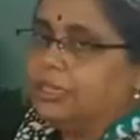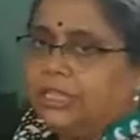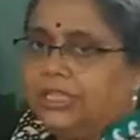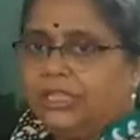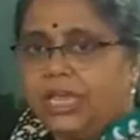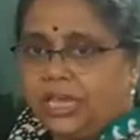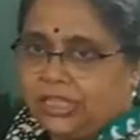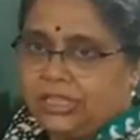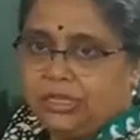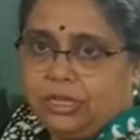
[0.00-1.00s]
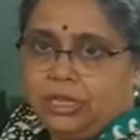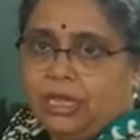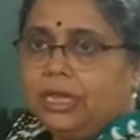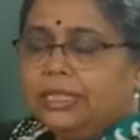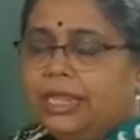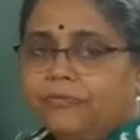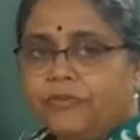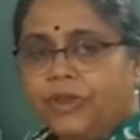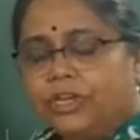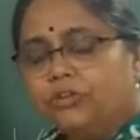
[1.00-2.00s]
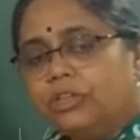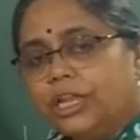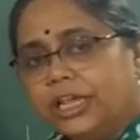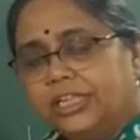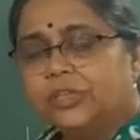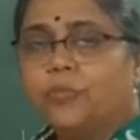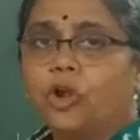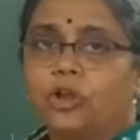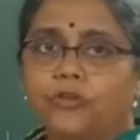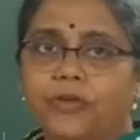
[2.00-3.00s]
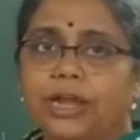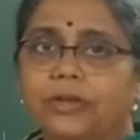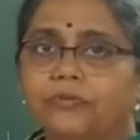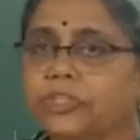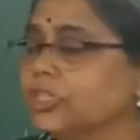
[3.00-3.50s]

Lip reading: this case. Then we went to the next model of atom, which